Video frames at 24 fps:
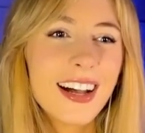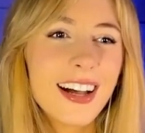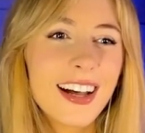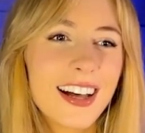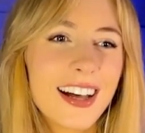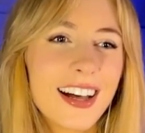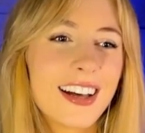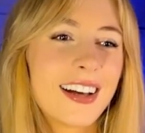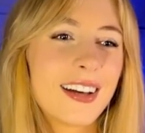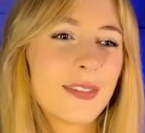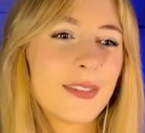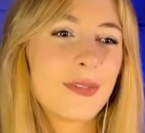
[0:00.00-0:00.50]

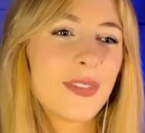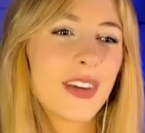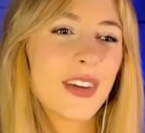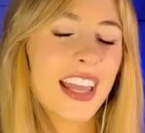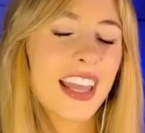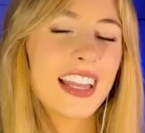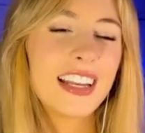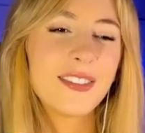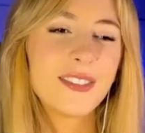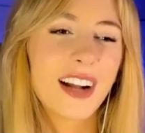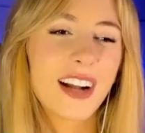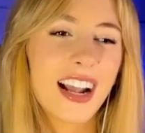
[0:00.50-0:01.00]
But
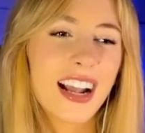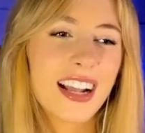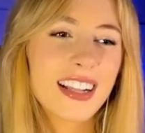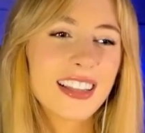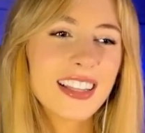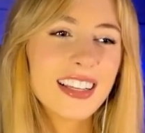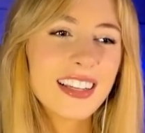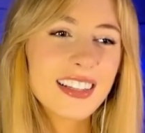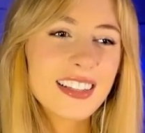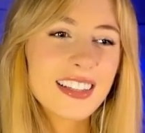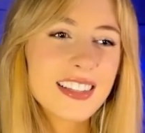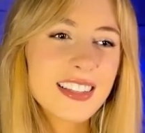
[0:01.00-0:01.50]
at
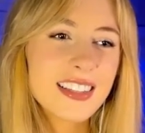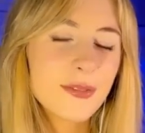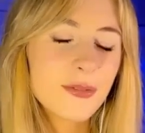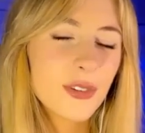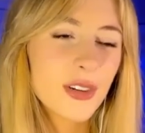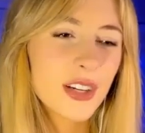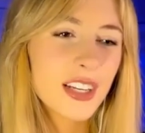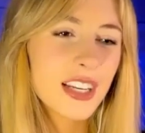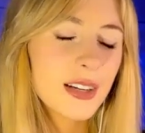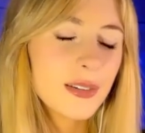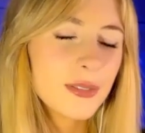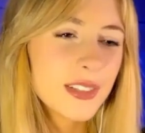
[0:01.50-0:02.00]
some
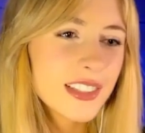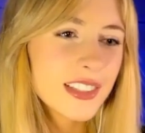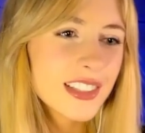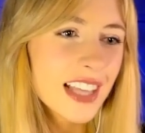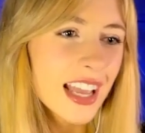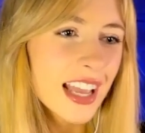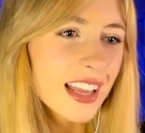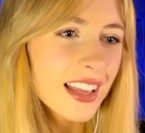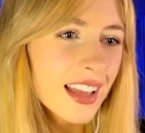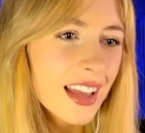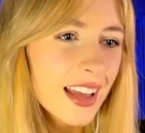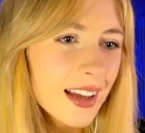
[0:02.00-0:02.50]
point he will
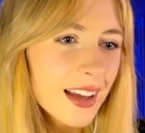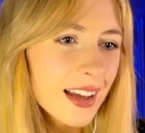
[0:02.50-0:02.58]
take...